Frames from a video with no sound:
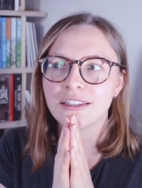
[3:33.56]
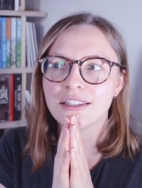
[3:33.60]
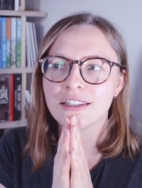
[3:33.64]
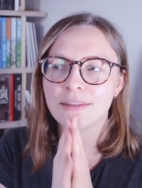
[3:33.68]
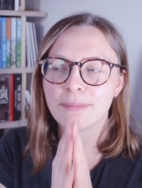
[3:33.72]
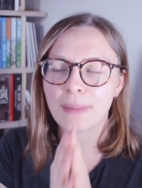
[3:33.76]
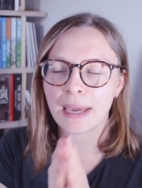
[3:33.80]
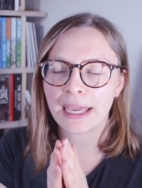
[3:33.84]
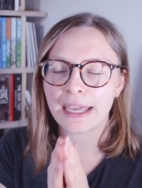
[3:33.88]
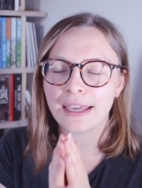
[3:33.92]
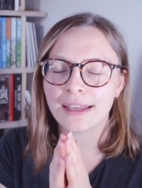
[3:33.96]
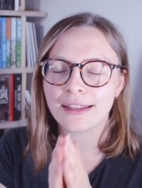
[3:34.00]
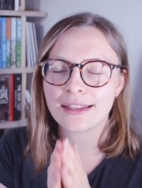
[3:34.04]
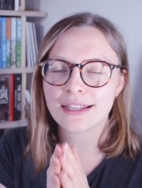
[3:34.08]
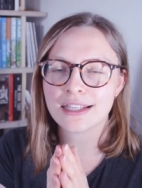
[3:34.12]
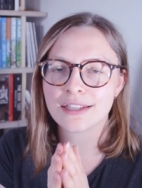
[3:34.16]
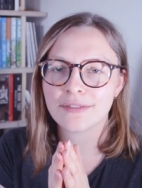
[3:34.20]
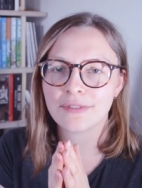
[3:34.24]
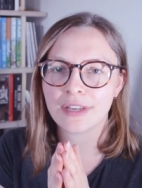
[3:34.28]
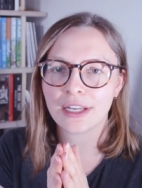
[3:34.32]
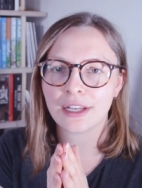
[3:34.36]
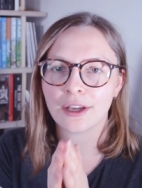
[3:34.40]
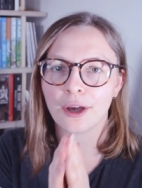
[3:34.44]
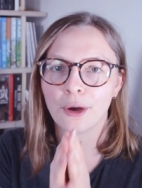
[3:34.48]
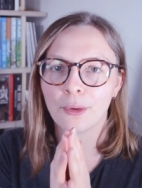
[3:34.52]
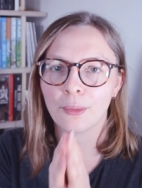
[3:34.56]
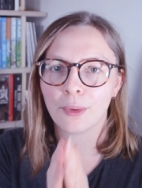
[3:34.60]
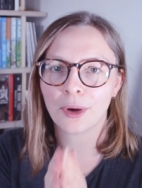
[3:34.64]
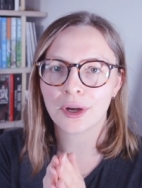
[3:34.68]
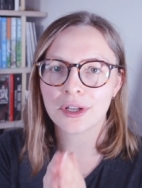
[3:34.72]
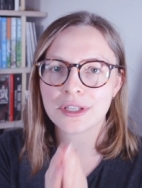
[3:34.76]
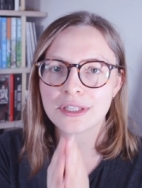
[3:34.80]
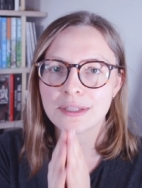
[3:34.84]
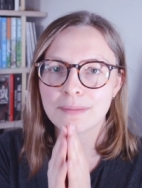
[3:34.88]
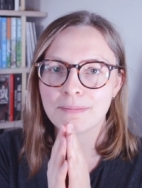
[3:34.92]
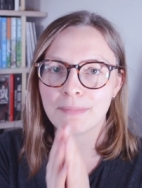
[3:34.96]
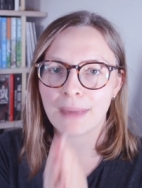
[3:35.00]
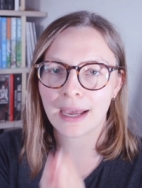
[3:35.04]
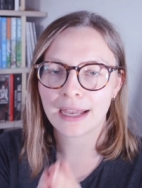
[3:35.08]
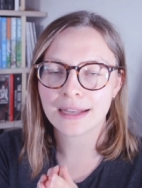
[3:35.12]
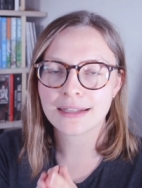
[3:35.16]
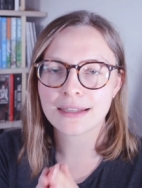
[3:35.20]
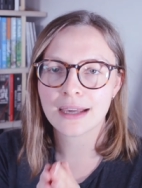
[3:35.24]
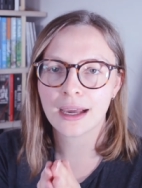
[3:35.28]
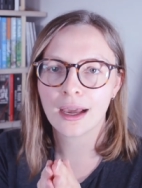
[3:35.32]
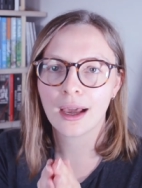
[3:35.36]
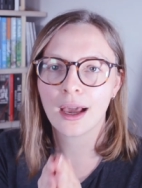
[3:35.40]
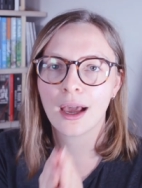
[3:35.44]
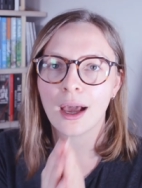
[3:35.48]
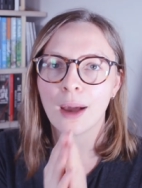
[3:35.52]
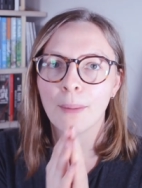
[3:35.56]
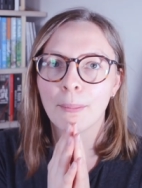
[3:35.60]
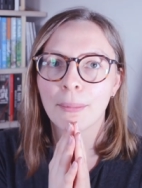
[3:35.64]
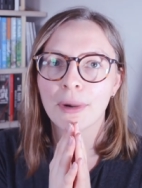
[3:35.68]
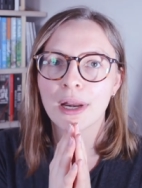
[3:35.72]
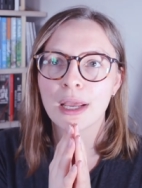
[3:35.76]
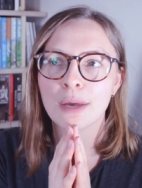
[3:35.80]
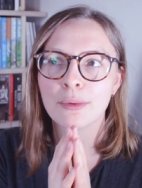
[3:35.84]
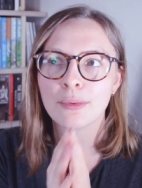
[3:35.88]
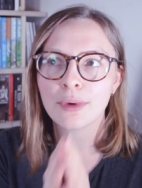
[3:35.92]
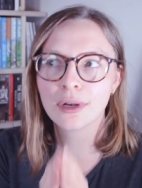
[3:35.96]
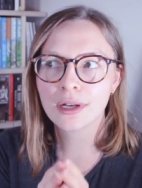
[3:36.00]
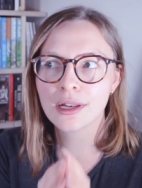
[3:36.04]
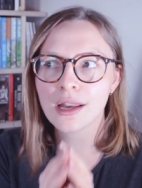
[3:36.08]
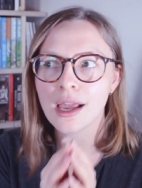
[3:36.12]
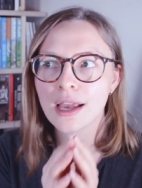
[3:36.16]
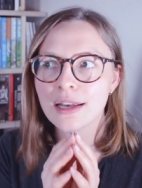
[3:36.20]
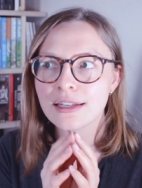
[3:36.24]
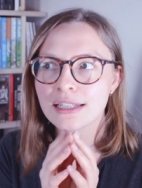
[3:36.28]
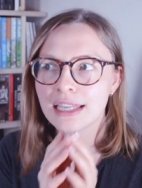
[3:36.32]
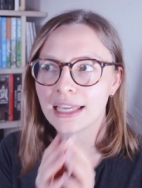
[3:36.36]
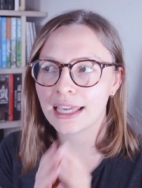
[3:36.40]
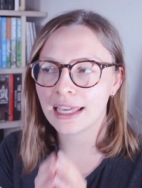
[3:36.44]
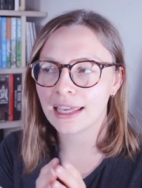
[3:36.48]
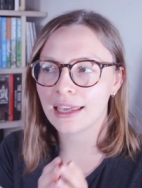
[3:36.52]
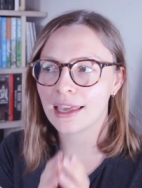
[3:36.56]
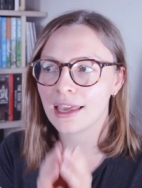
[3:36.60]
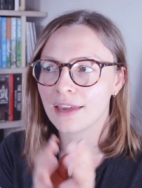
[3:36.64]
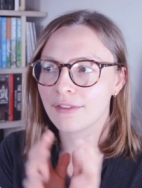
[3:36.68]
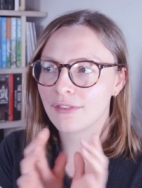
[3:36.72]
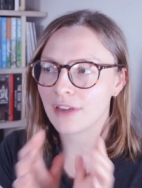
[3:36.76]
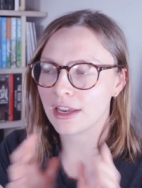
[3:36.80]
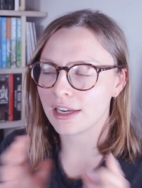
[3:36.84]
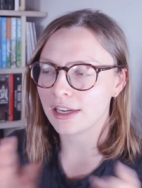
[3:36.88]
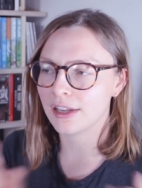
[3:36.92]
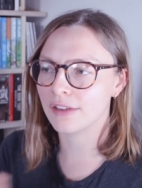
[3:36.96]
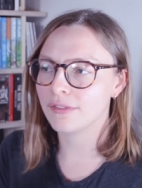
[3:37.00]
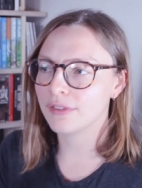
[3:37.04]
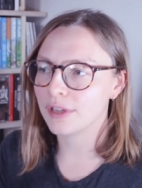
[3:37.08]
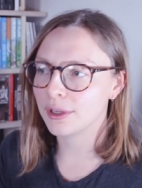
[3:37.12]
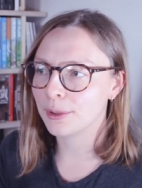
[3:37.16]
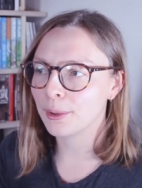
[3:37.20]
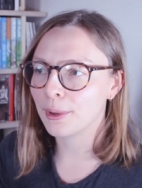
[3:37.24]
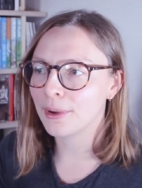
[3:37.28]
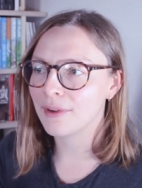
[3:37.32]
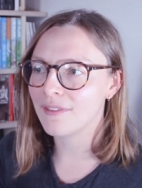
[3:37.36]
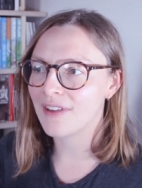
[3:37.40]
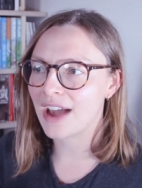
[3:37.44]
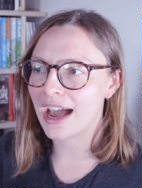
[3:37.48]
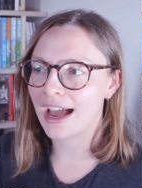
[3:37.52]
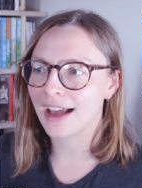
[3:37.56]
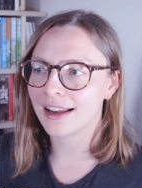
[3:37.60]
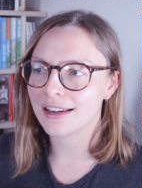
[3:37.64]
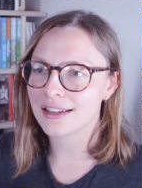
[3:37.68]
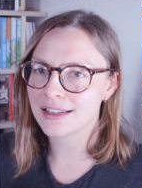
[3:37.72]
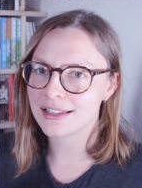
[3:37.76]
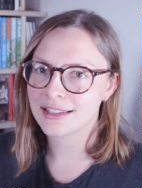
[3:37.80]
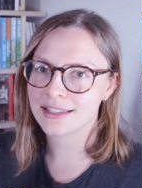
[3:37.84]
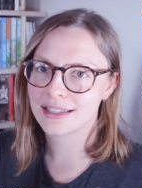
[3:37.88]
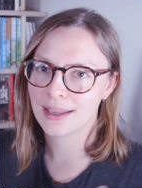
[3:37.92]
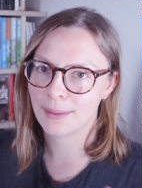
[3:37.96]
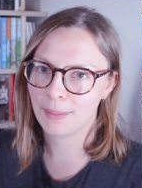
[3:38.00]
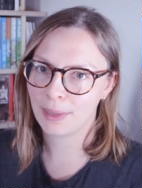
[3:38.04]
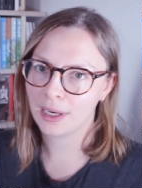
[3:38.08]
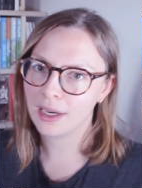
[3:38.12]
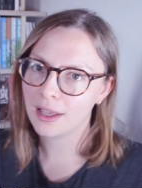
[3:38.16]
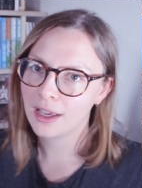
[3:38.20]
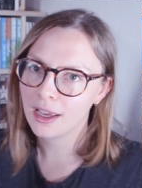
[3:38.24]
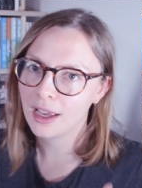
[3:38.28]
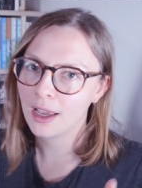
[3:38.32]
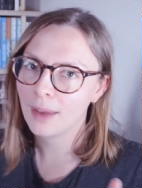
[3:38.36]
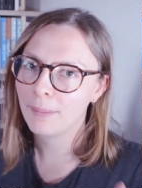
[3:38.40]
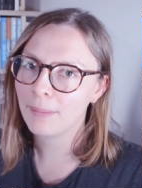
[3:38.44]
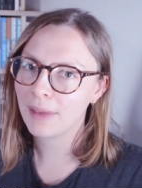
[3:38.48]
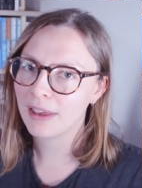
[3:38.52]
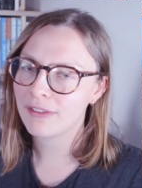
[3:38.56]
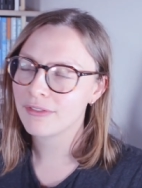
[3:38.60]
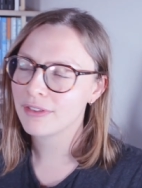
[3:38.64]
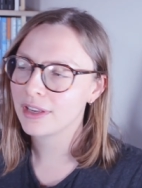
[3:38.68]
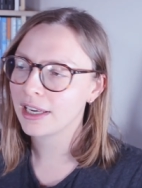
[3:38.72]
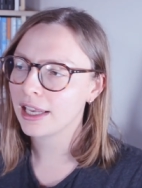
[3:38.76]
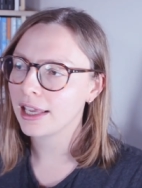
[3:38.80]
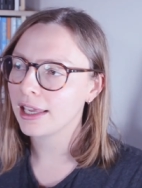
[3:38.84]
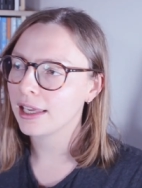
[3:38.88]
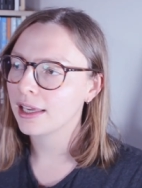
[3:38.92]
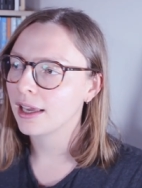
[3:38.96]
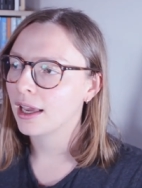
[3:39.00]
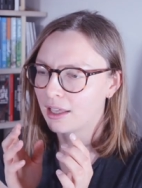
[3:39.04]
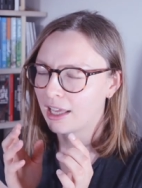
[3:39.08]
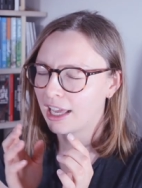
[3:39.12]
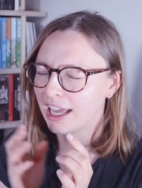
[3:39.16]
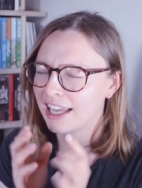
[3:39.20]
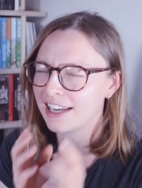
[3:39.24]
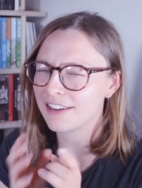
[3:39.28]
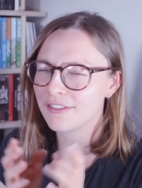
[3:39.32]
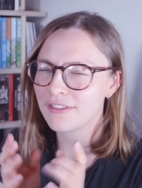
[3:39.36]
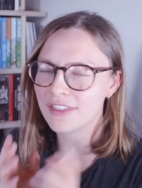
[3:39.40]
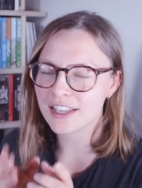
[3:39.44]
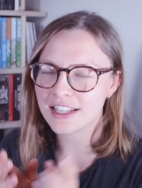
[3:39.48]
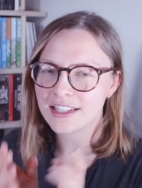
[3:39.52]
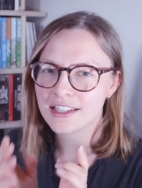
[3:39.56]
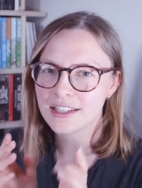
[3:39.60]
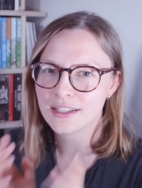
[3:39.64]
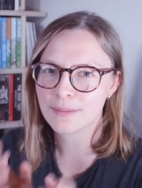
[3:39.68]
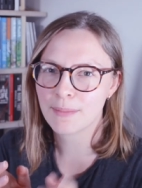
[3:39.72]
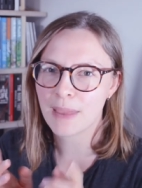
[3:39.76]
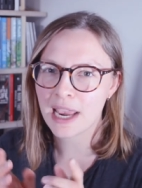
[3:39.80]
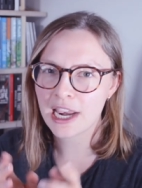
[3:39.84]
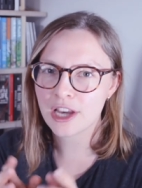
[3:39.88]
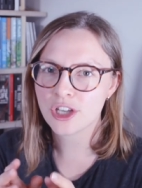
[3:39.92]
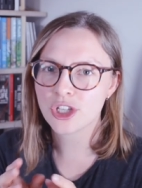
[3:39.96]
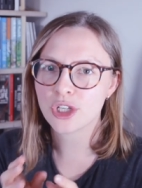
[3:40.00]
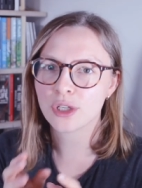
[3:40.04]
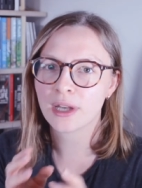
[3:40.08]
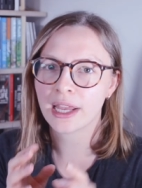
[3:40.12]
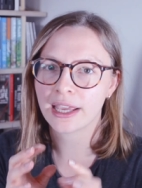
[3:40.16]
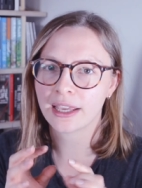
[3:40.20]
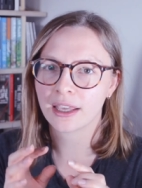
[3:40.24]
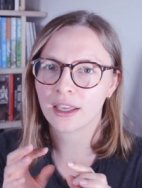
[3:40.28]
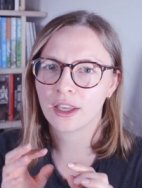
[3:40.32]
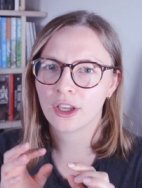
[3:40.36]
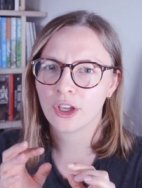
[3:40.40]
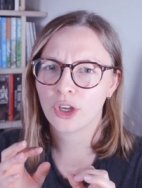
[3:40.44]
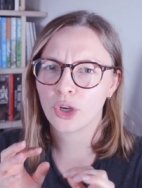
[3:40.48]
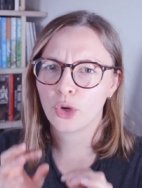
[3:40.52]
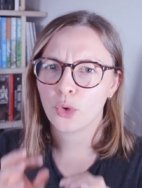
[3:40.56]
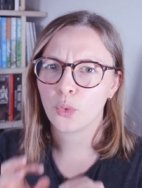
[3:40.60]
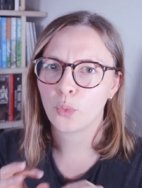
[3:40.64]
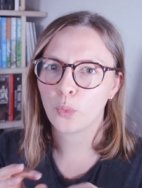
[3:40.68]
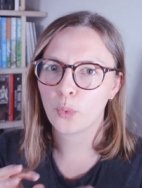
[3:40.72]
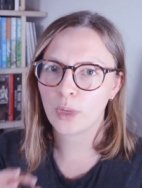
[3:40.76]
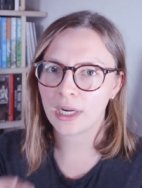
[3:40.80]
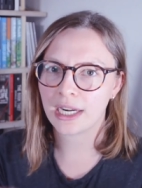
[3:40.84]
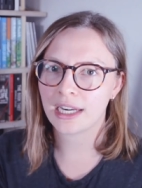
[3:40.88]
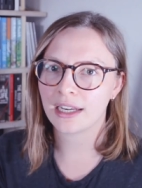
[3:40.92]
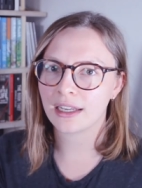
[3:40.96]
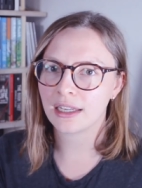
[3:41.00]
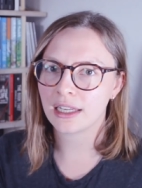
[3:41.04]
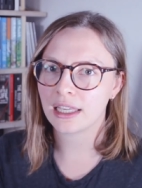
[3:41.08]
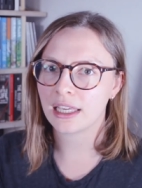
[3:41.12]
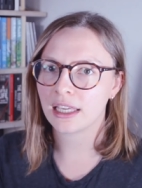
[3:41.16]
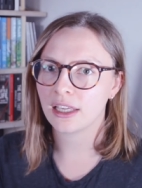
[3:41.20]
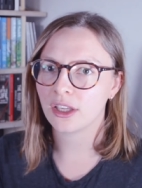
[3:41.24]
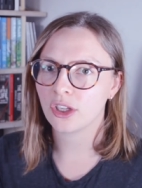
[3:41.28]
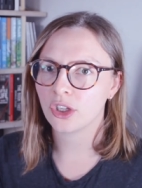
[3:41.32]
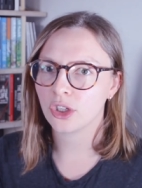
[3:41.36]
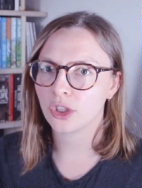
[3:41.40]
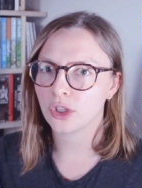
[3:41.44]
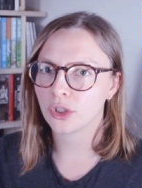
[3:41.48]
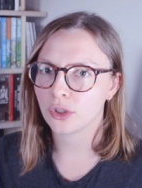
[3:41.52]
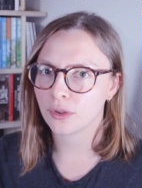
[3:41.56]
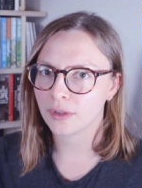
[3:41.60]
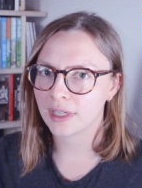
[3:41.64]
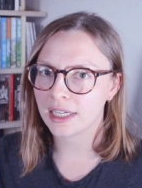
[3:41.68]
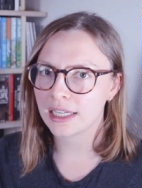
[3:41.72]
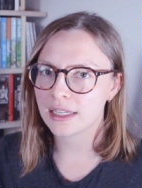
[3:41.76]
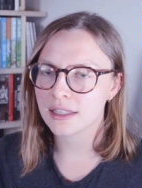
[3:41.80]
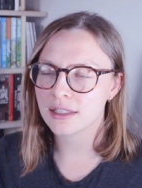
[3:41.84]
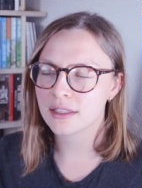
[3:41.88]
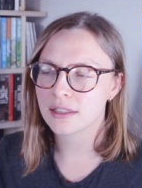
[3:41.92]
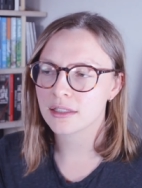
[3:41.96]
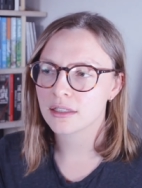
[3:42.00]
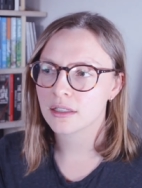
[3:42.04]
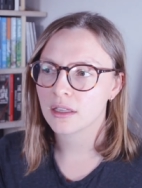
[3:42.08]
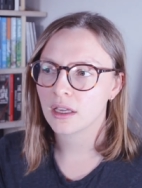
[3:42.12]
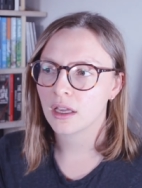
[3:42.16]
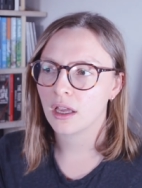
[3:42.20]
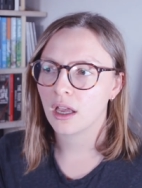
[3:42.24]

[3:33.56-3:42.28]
debate in this video what's better, but I would like to hear if any of you have had a similar epiphany, and if this has made you like weirdly curious